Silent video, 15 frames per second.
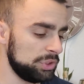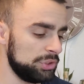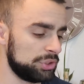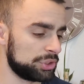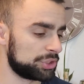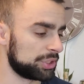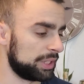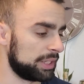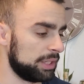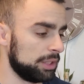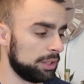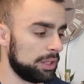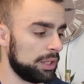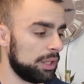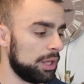just like
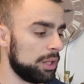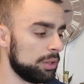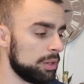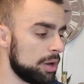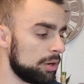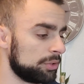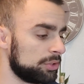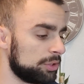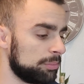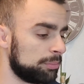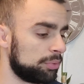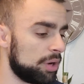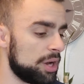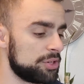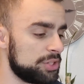a long-term
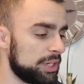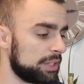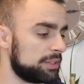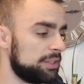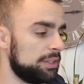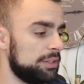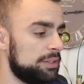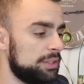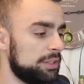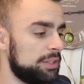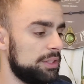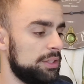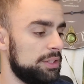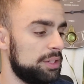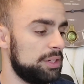project to
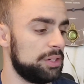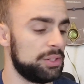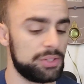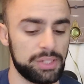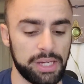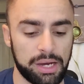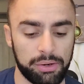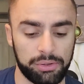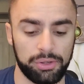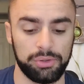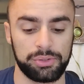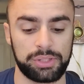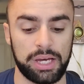continue to see how it goes.